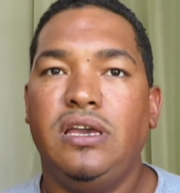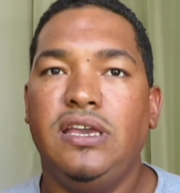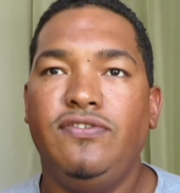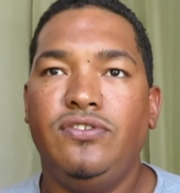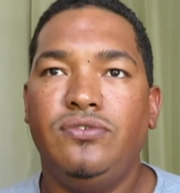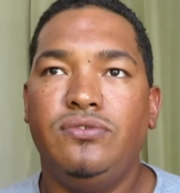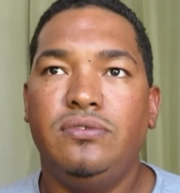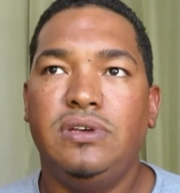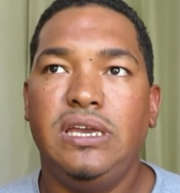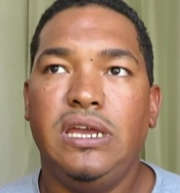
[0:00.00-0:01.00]
If
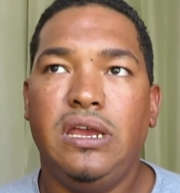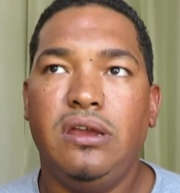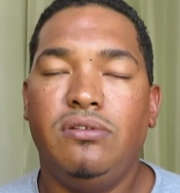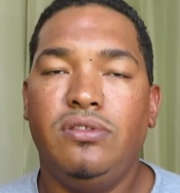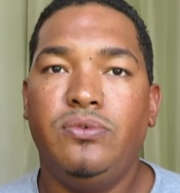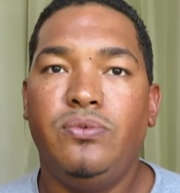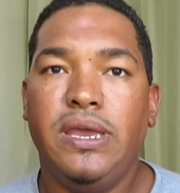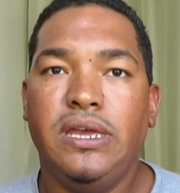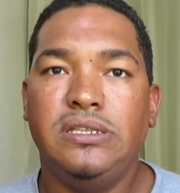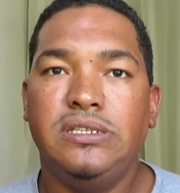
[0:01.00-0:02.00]
you hear the
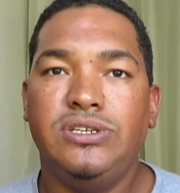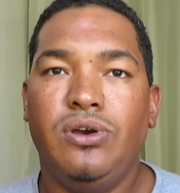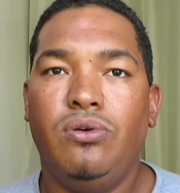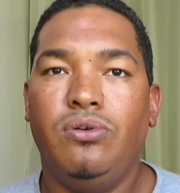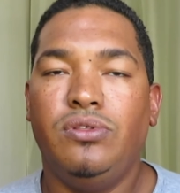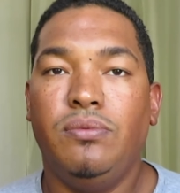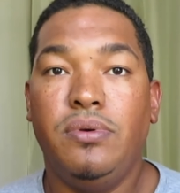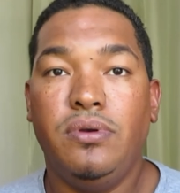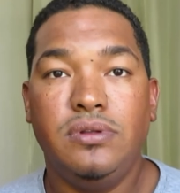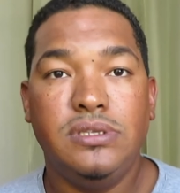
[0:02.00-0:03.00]
wind or the
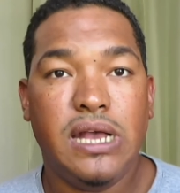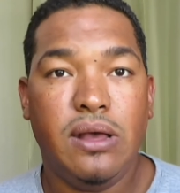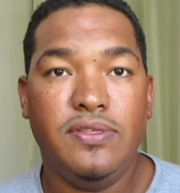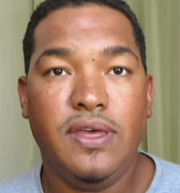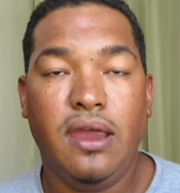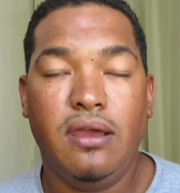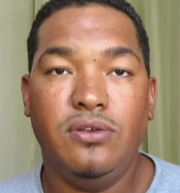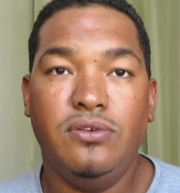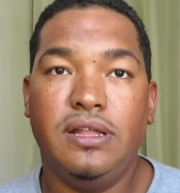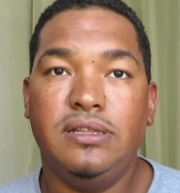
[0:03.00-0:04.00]
birds out there,
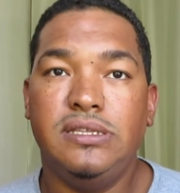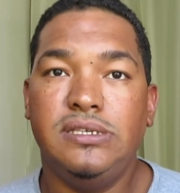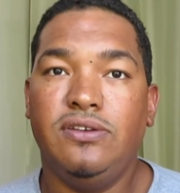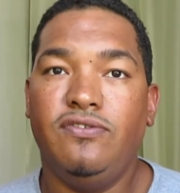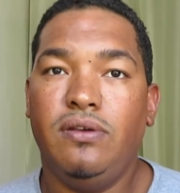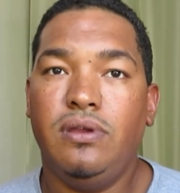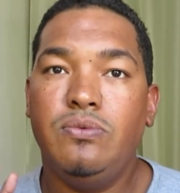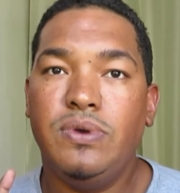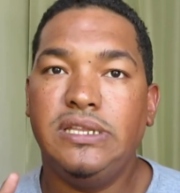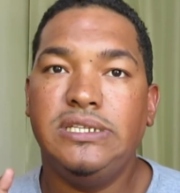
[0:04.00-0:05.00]
know that it's a very
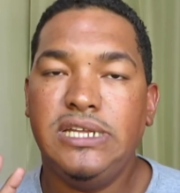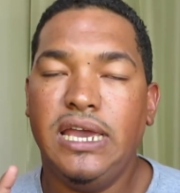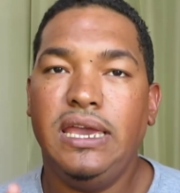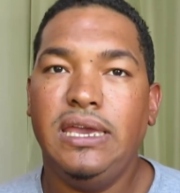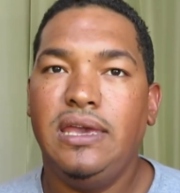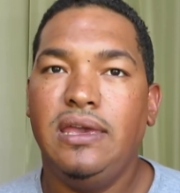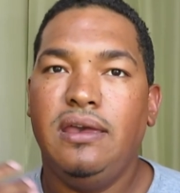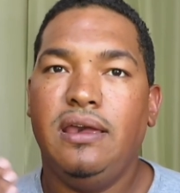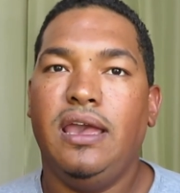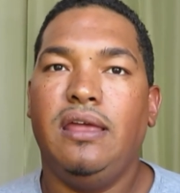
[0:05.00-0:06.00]
windy day,
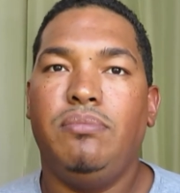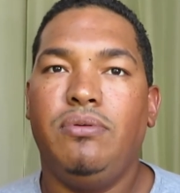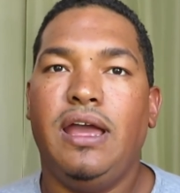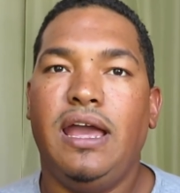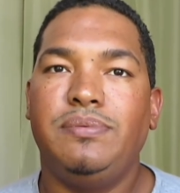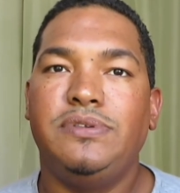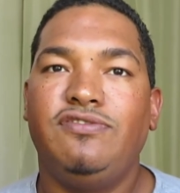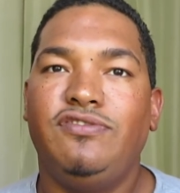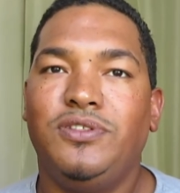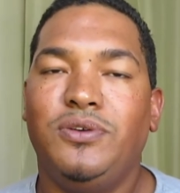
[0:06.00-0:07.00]
and perhaps
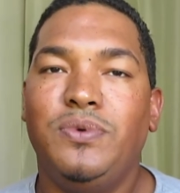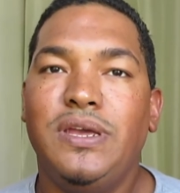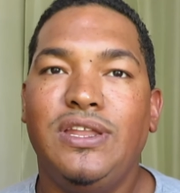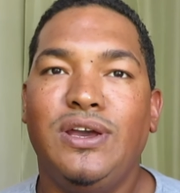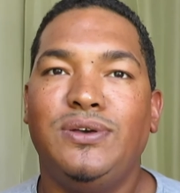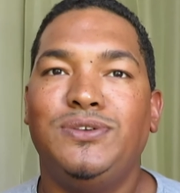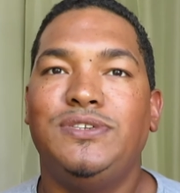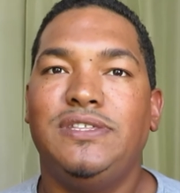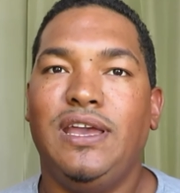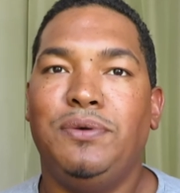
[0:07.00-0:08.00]
through the
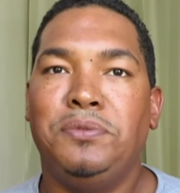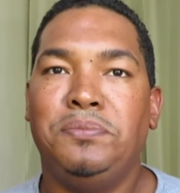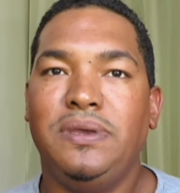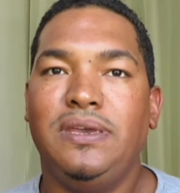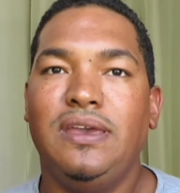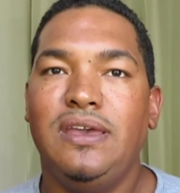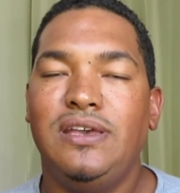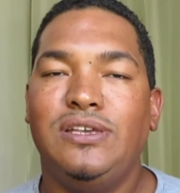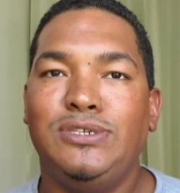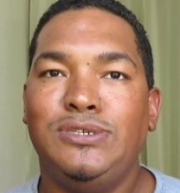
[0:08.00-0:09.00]
windows there will be
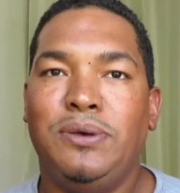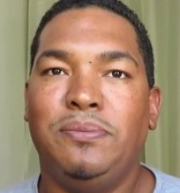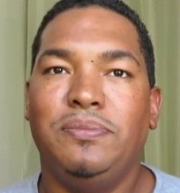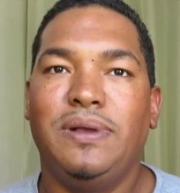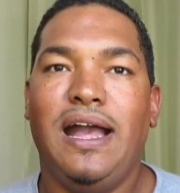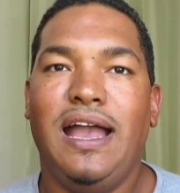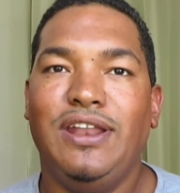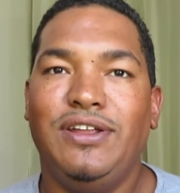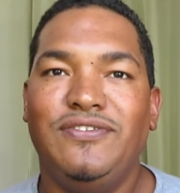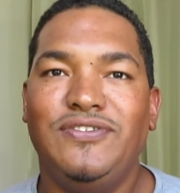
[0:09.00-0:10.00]
some
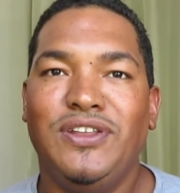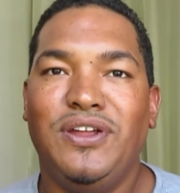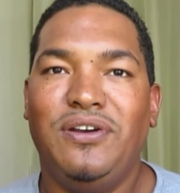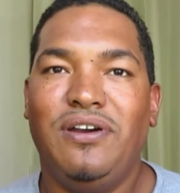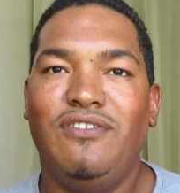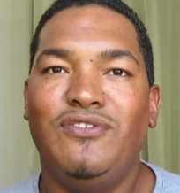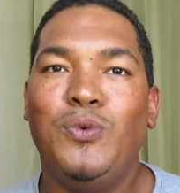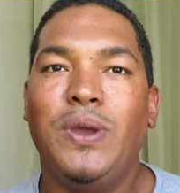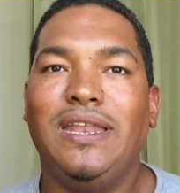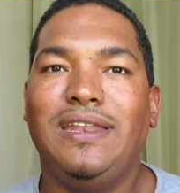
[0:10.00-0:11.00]
kind of, you know, of
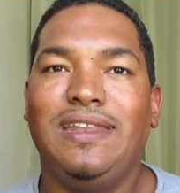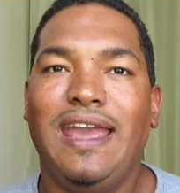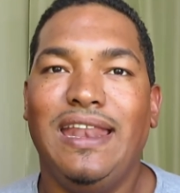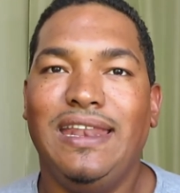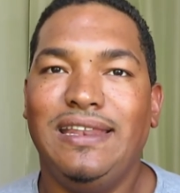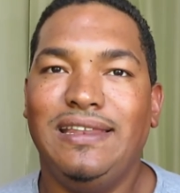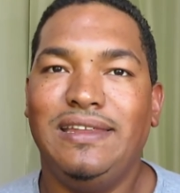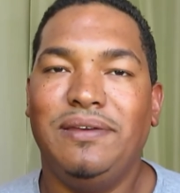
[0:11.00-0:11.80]
wind and